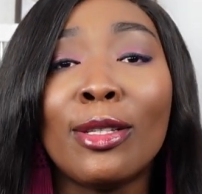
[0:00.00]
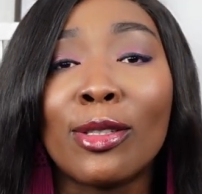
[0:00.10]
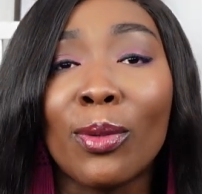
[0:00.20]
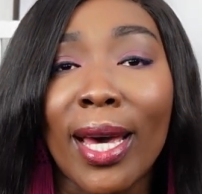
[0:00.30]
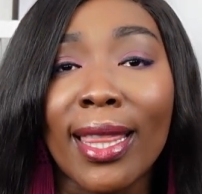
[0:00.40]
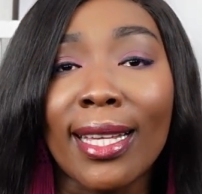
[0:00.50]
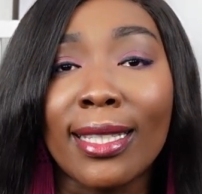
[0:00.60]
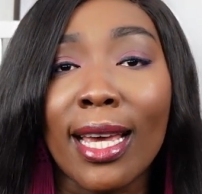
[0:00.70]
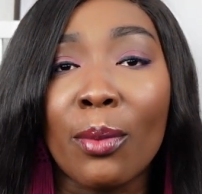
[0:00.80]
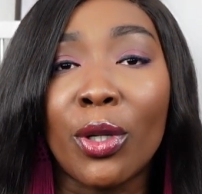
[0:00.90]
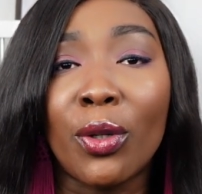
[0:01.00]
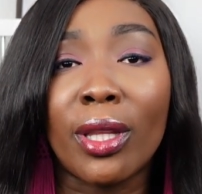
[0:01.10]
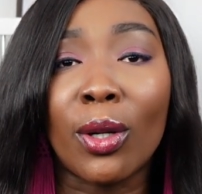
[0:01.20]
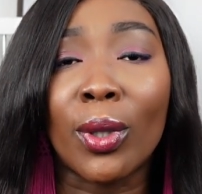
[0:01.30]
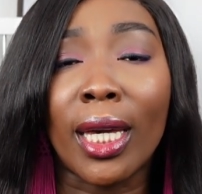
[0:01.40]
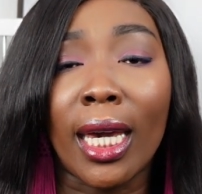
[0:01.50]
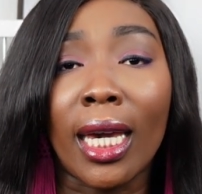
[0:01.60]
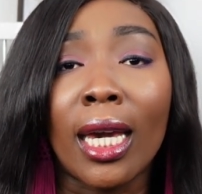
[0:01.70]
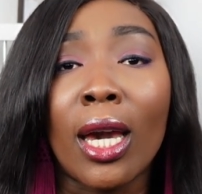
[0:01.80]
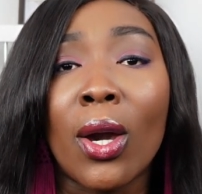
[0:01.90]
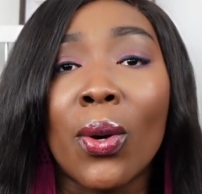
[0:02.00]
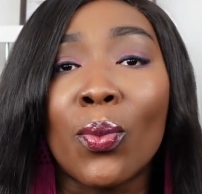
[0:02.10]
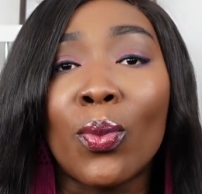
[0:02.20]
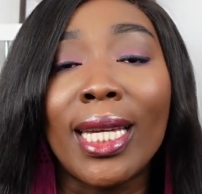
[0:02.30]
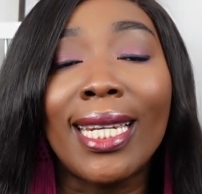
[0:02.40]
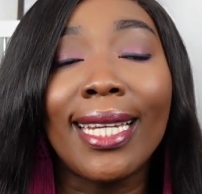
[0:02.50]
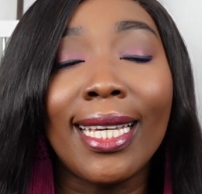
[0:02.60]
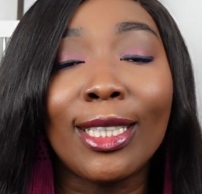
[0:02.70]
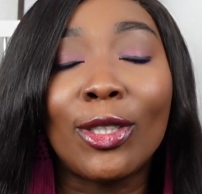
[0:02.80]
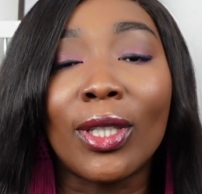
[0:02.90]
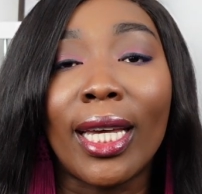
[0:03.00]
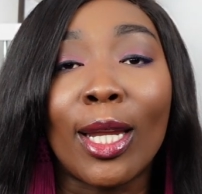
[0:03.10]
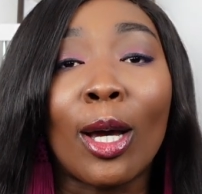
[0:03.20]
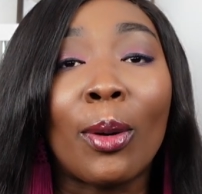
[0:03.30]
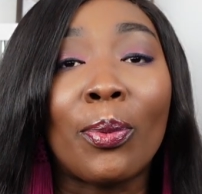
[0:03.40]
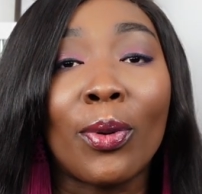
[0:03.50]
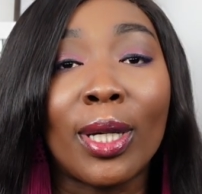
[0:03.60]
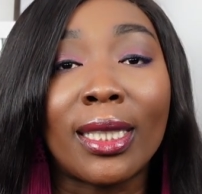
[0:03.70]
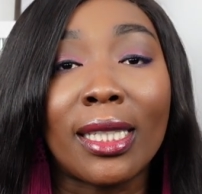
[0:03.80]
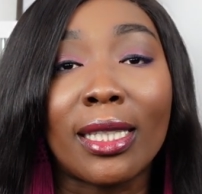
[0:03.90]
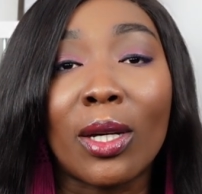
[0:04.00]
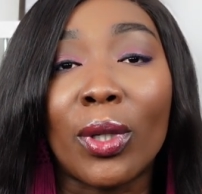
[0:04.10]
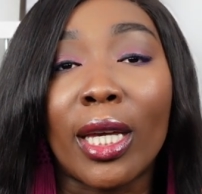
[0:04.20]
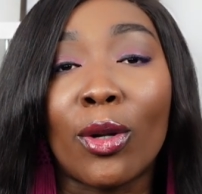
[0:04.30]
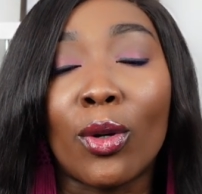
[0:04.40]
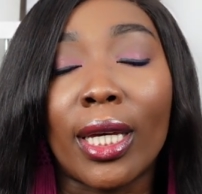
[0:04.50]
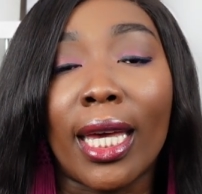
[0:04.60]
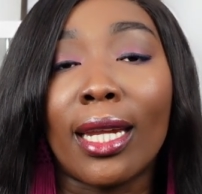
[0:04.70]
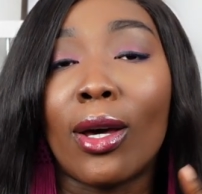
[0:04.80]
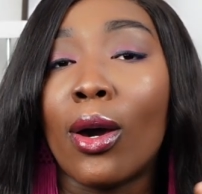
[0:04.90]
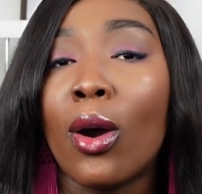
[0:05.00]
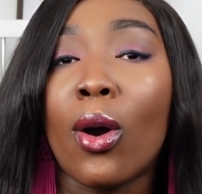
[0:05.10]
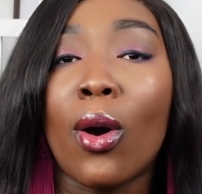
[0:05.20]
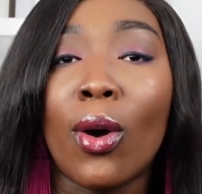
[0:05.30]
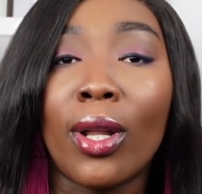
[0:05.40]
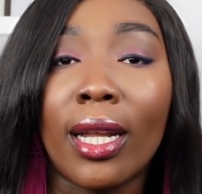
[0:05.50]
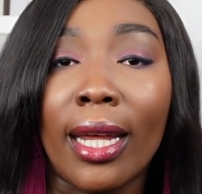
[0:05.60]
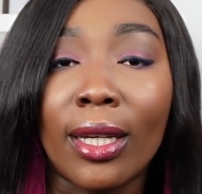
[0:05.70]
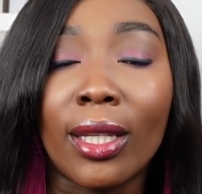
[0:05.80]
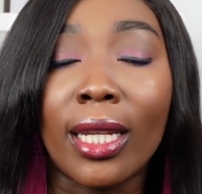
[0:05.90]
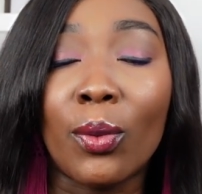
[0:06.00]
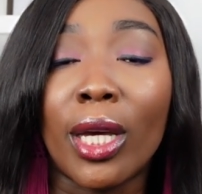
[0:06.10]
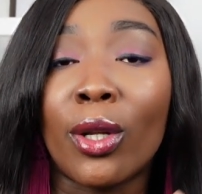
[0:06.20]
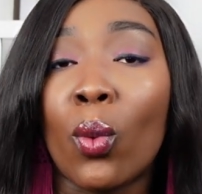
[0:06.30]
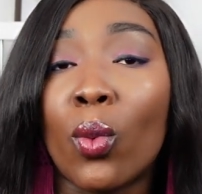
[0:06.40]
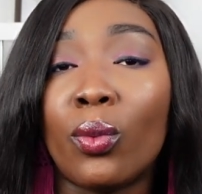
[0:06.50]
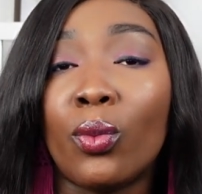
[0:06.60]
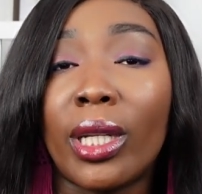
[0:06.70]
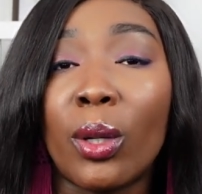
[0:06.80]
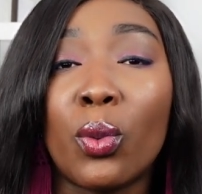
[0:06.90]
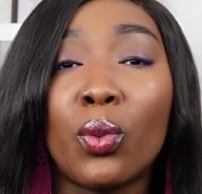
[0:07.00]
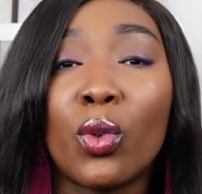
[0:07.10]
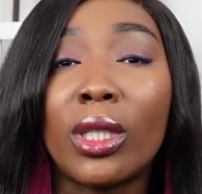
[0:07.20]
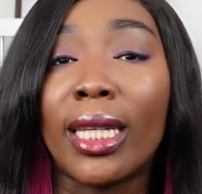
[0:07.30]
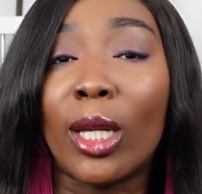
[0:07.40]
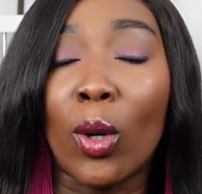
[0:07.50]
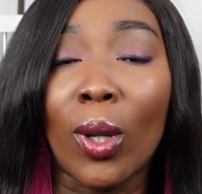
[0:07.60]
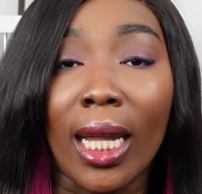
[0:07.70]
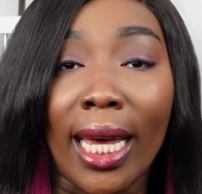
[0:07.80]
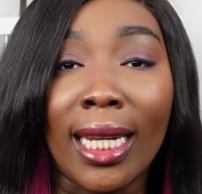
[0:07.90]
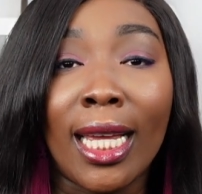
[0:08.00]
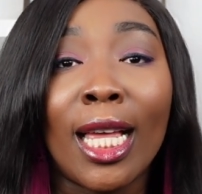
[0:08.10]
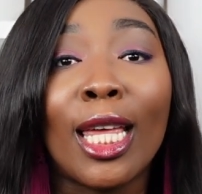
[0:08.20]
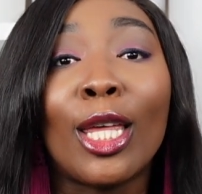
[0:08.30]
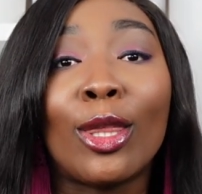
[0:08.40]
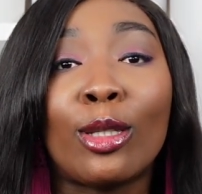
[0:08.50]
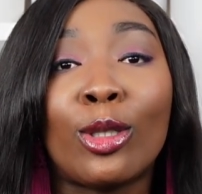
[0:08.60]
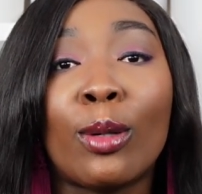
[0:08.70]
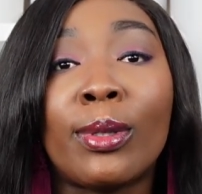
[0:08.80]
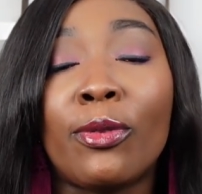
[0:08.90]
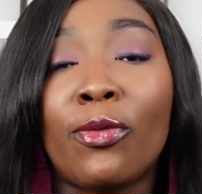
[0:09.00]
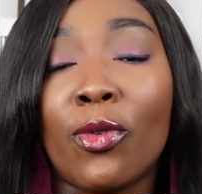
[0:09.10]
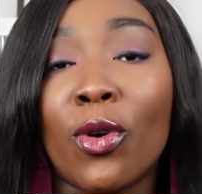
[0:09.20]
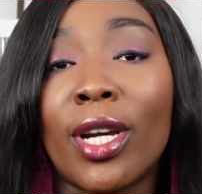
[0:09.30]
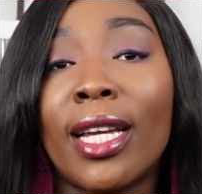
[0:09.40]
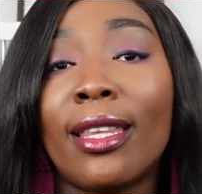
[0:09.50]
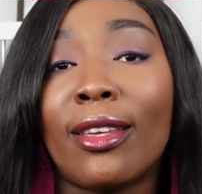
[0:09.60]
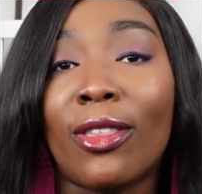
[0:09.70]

So by that time, we knew that okay, we need to get our presents that we cannot get online that we cannot that we wouldn't want to get online in the shops before